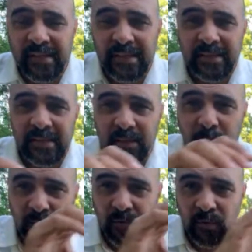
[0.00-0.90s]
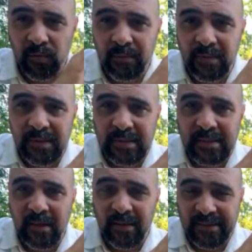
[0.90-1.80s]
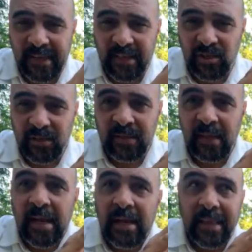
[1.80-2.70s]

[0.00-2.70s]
feces disposal stations.